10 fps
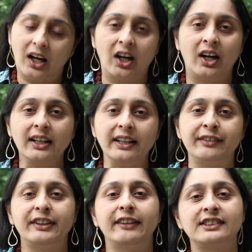or
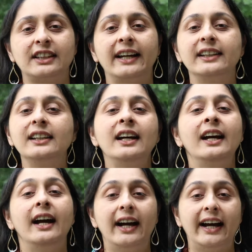if you have sign
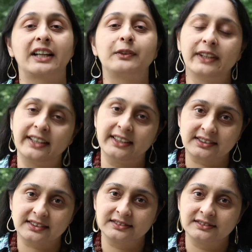
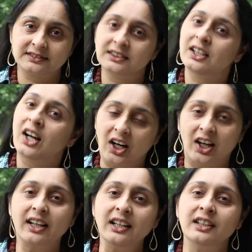Aquarius,
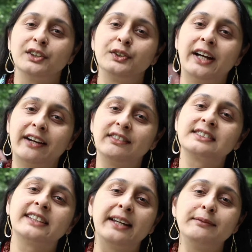or you have the
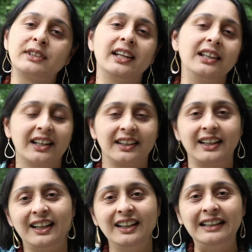same three
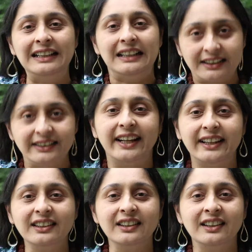lagna, then